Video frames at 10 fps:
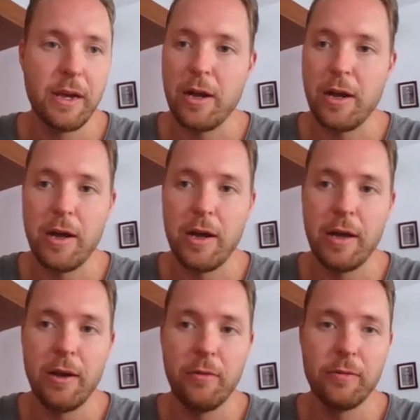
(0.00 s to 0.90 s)

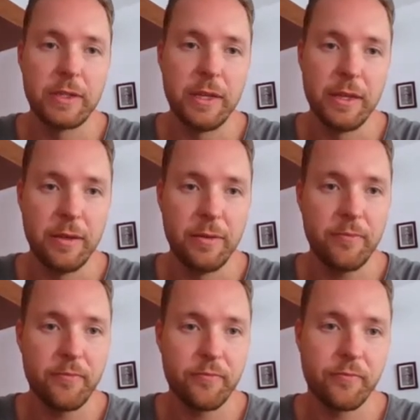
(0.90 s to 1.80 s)

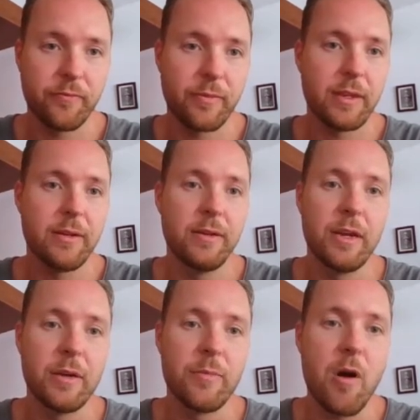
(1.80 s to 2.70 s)
Obviously,
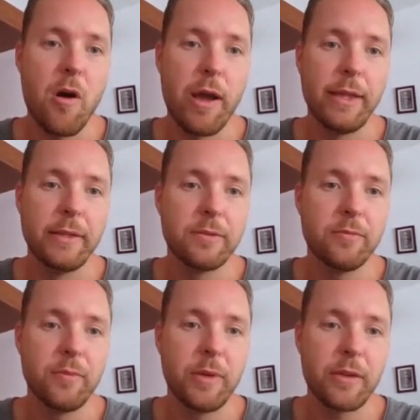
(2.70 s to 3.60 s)
you know, behind
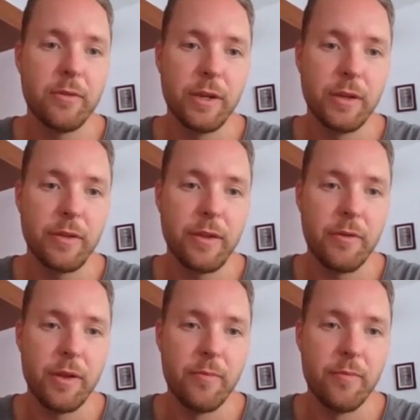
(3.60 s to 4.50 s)
Bitcoin,
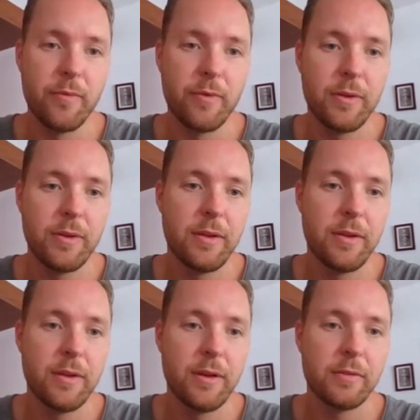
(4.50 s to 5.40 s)
Ethereum,
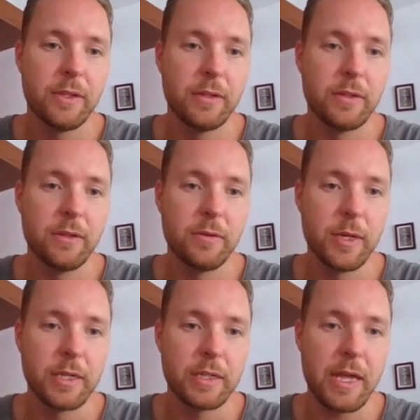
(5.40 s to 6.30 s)
obviously the 2
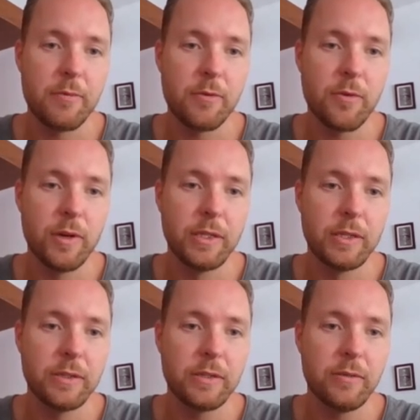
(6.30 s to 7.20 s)
biggest stable
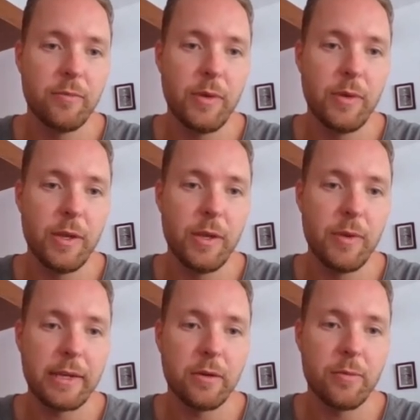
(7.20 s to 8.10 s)
coins, BNB
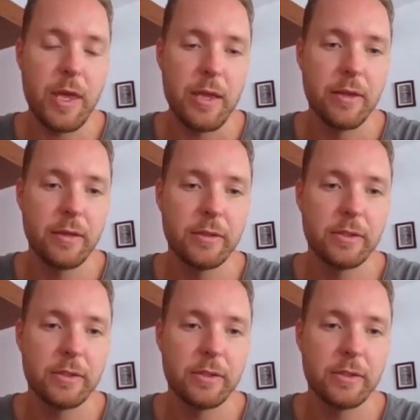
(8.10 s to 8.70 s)
and XRP.